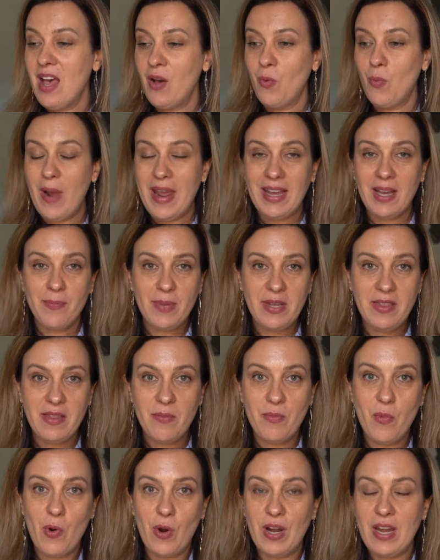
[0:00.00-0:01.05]
Wake up in the
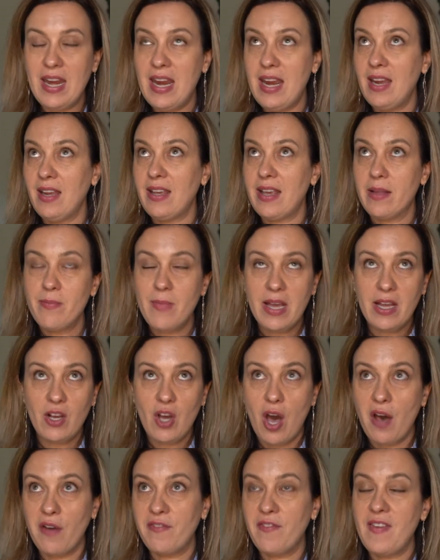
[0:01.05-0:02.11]
morning, get my
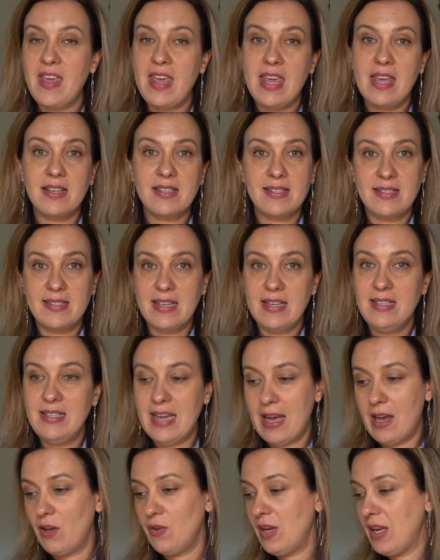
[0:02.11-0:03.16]
coffee, sit
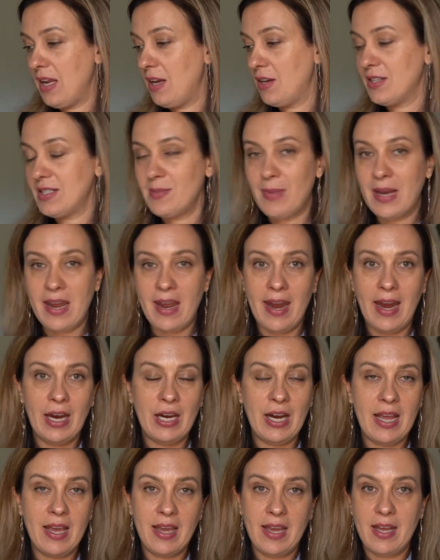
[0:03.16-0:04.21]
down, here's my
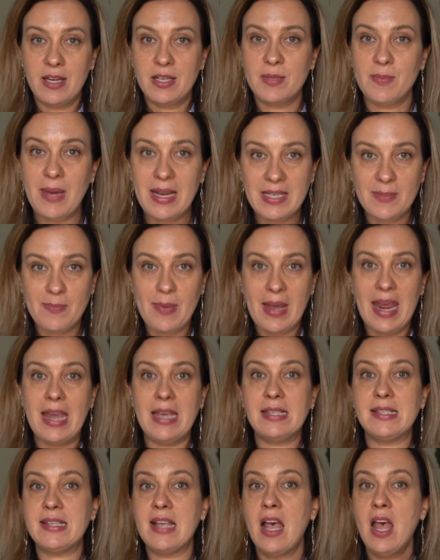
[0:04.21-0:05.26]
area, here's my
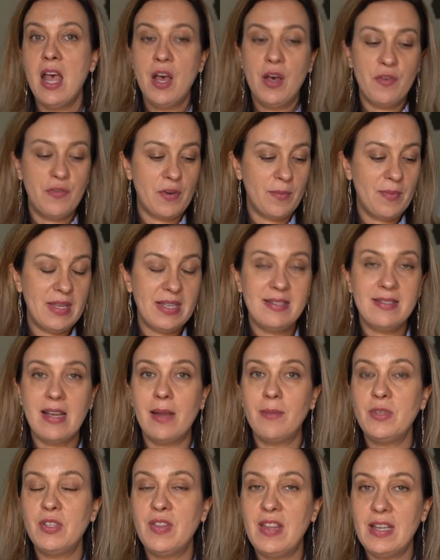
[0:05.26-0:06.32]
space. From this
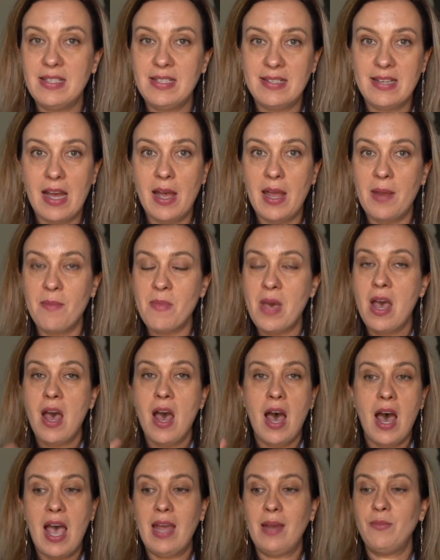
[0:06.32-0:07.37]
time to this time,
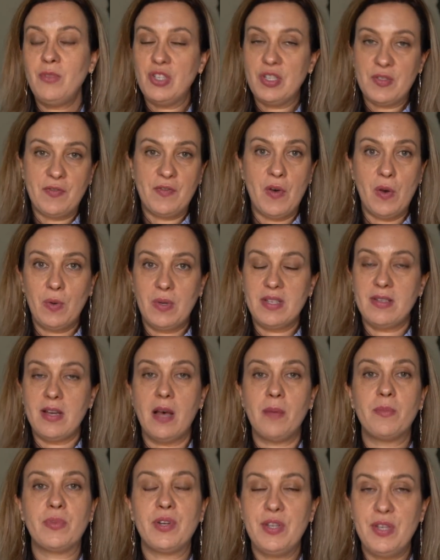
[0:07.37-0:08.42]
I'm just focused
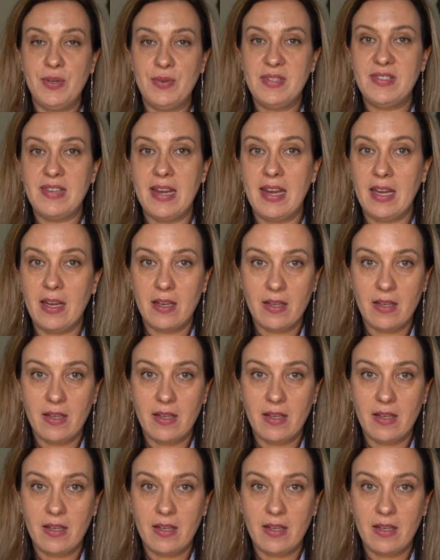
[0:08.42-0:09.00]
on producing